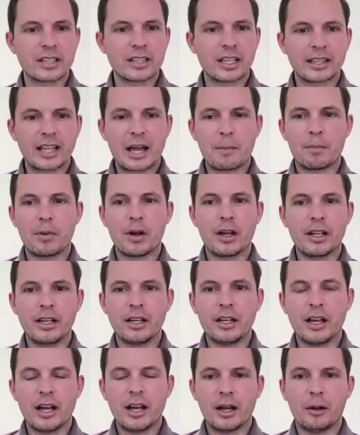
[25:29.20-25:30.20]
like that
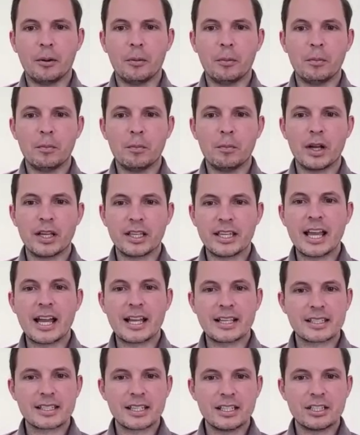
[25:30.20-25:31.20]
but um, but
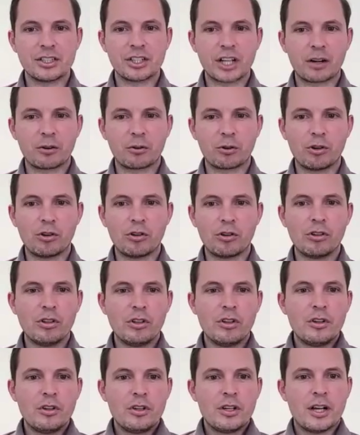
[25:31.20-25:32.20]
yes in general
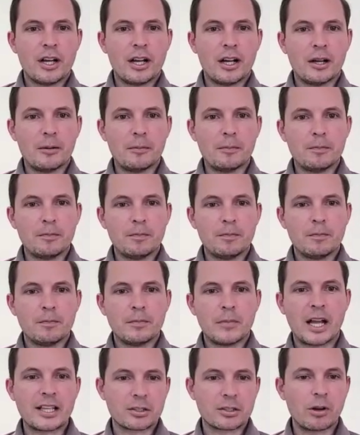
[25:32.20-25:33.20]
um,
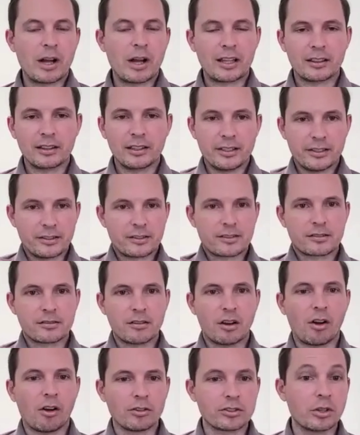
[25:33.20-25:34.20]
high school athletes
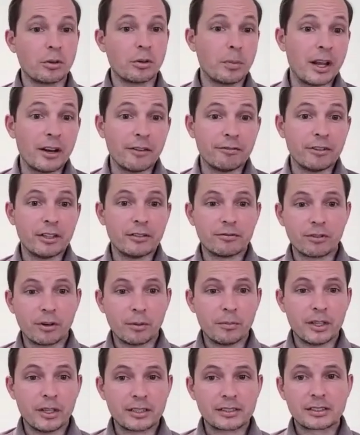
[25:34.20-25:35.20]
also benefit
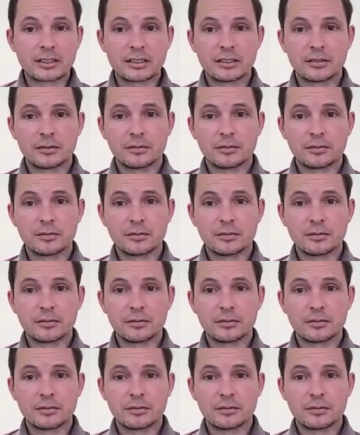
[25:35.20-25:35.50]
from this